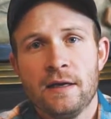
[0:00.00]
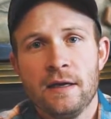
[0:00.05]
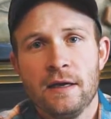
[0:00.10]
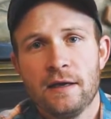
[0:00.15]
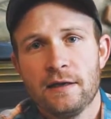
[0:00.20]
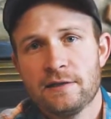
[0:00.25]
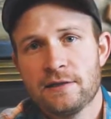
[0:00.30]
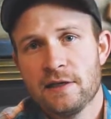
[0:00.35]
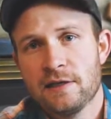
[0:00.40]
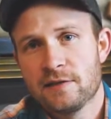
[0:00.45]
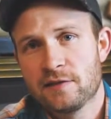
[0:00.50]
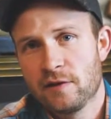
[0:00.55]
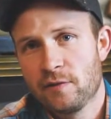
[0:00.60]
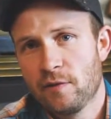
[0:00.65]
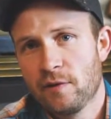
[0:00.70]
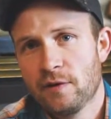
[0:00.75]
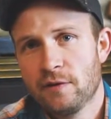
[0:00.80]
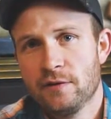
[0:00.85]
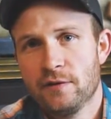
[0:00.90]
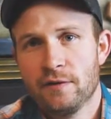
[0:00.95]
And essentially
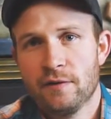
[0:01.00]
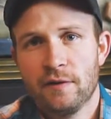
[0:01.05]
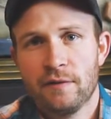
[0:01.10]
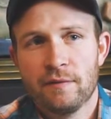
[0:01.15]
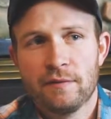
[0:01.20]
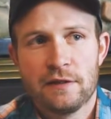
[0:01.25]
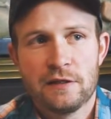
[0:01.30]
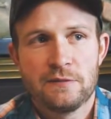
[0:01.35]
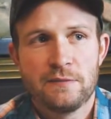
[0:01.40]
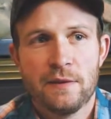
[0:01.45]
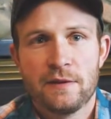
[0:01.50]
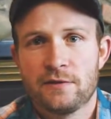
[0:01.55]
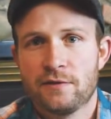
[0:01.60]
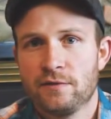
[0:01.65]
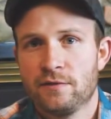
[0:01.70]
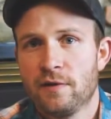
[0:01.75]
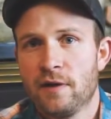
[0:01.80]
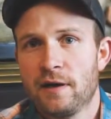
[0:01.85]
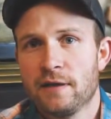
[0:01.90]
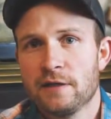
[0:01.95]
what you're doing with the special
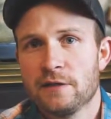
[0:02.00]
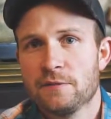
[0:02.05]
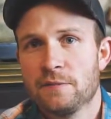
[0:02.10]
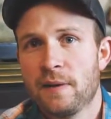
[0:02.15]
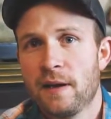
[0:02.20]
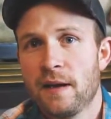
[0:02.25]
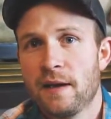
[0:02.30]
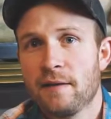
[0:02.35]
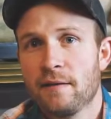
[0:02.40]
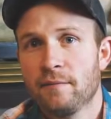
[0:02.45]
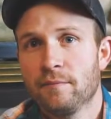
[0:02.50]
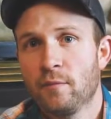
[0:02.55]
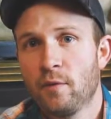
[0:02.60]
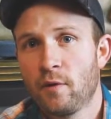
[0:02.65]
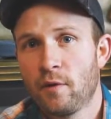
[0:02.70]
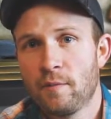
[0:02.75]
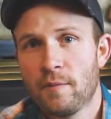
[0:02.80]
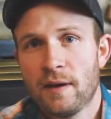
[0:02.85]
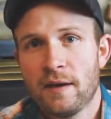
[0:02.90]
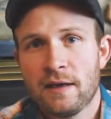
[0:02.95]
drawing is paying
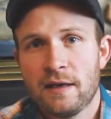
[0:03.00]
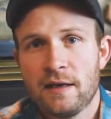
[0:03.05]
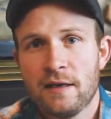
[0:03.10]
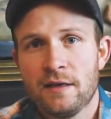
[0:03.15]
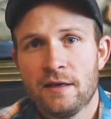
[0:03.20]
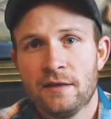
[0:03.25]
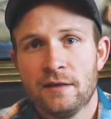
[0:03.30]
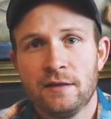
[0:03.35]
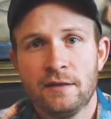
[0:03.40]
more money.